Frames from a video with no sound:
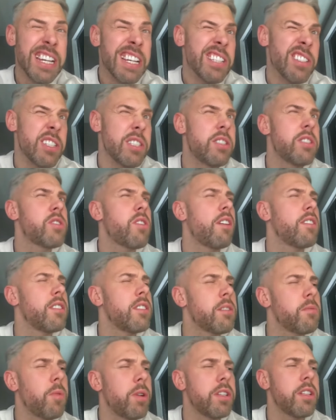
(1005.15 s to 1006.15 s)
So this is kind of
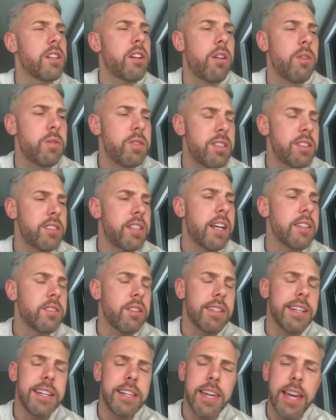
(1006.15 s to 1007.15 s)
one of the closest stats
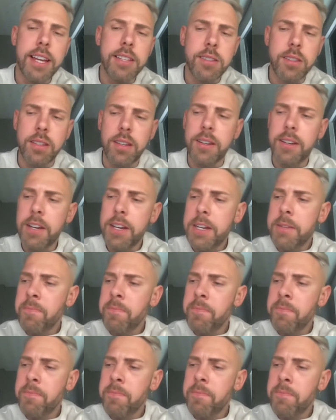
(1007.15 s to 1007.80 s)
I can get to